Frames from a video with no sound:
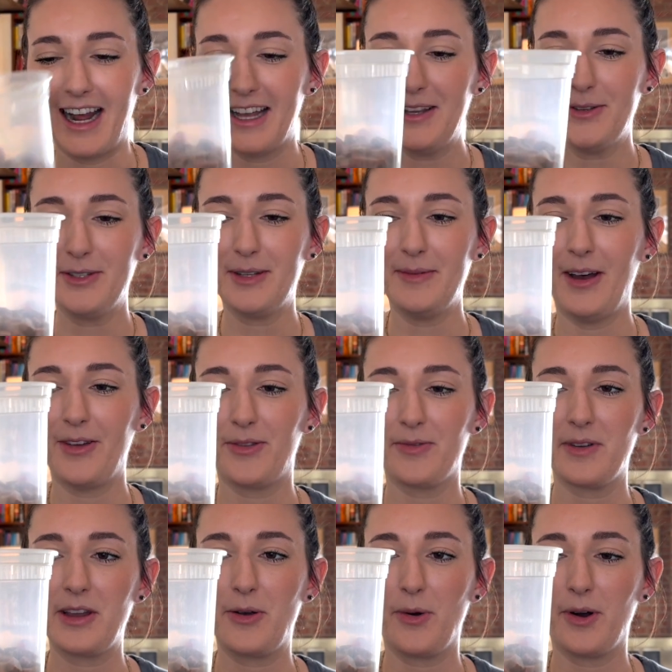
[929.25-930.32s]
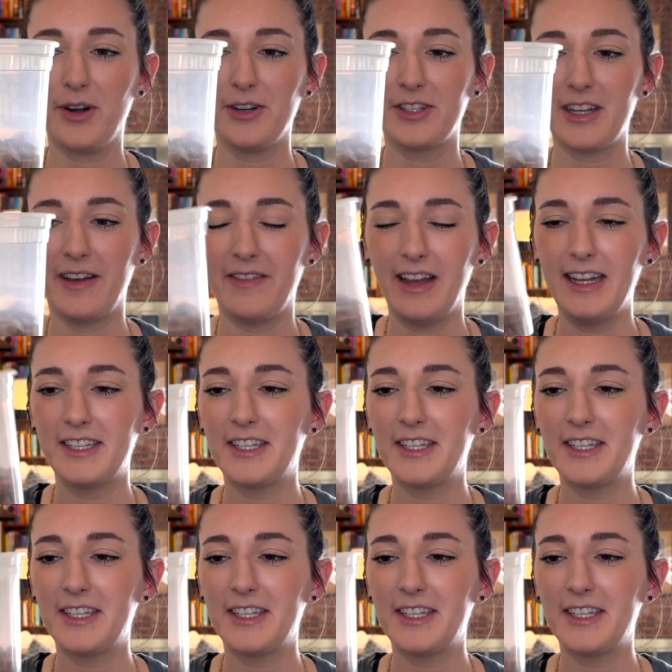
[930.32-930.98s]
I used about 3/4 of it.